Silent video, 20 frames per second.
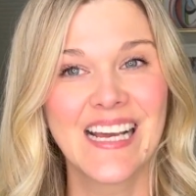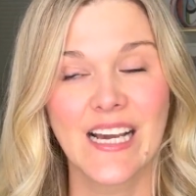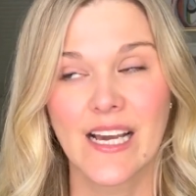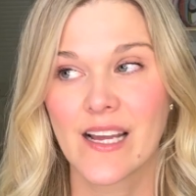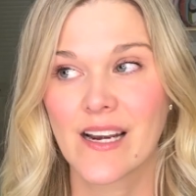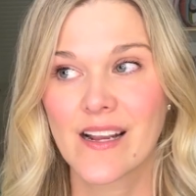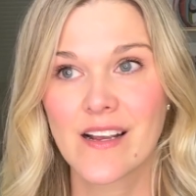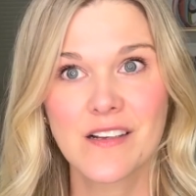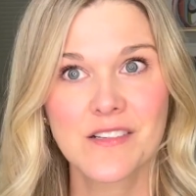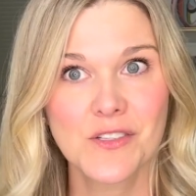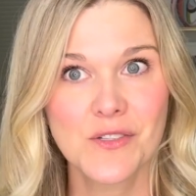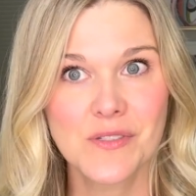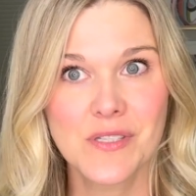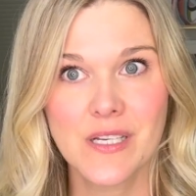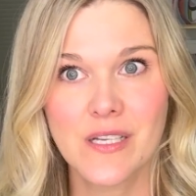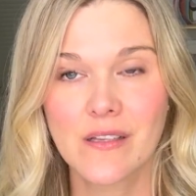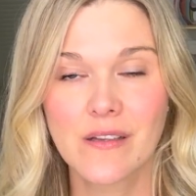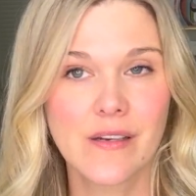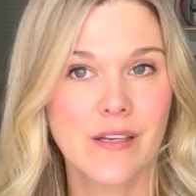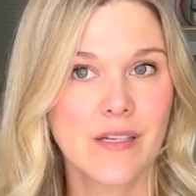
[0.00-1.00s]
and I also see
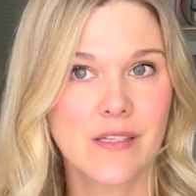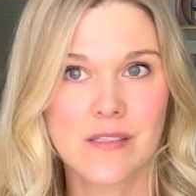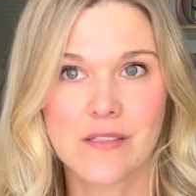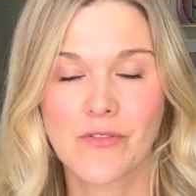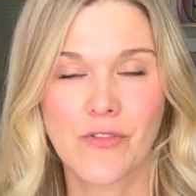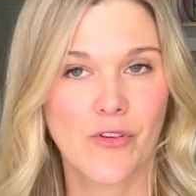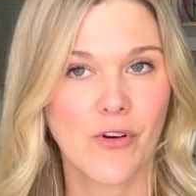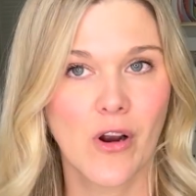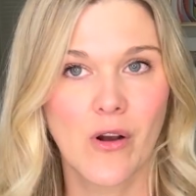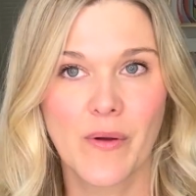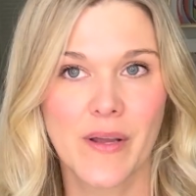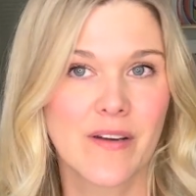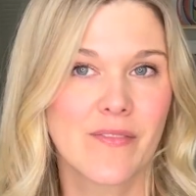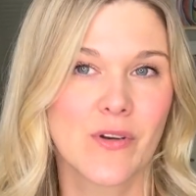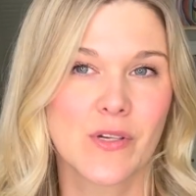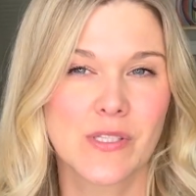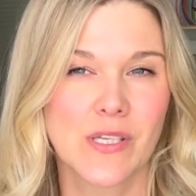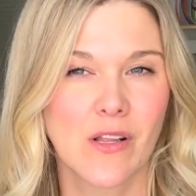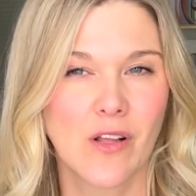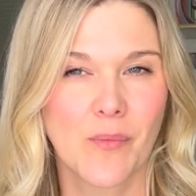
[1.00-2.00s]
clinics throw
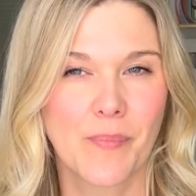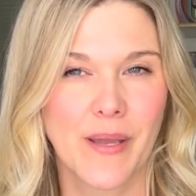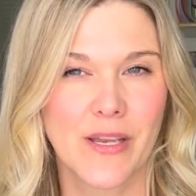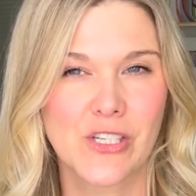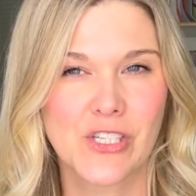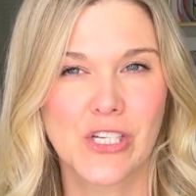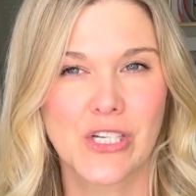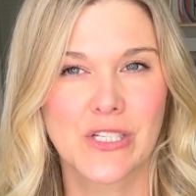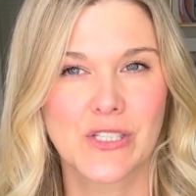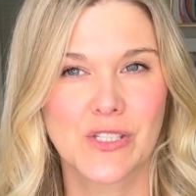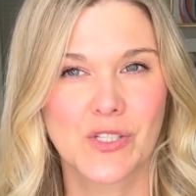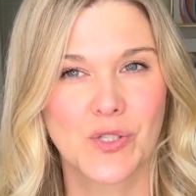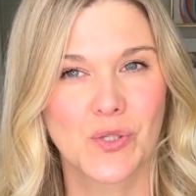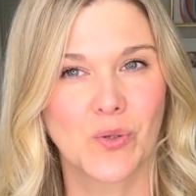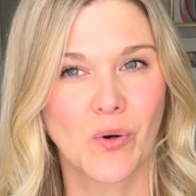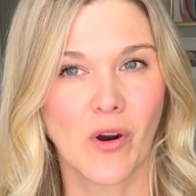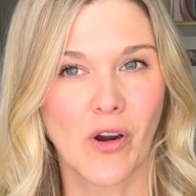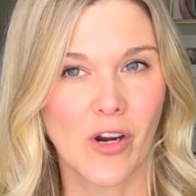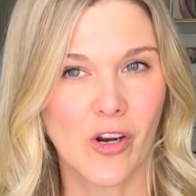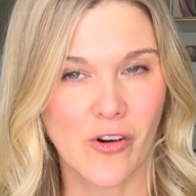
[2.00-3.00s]
InvoCell on patients who
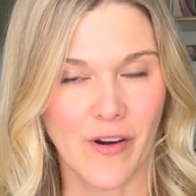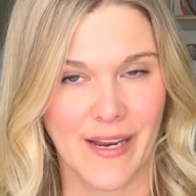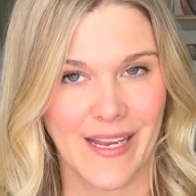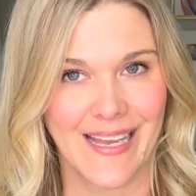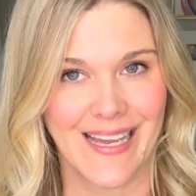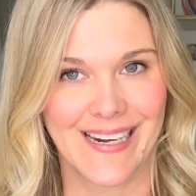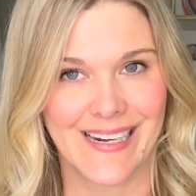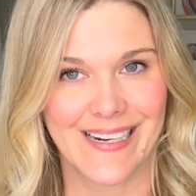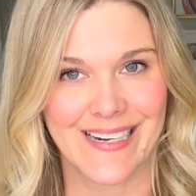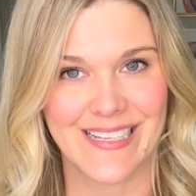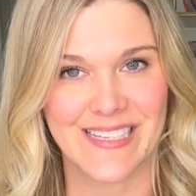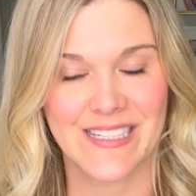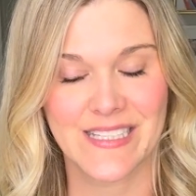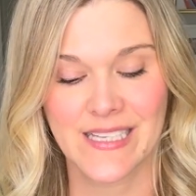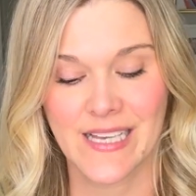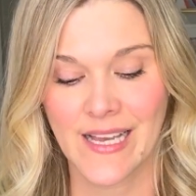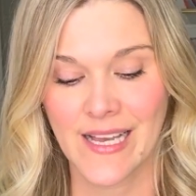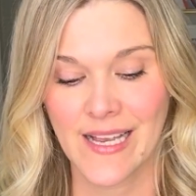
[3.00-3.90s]
aren't great candidates.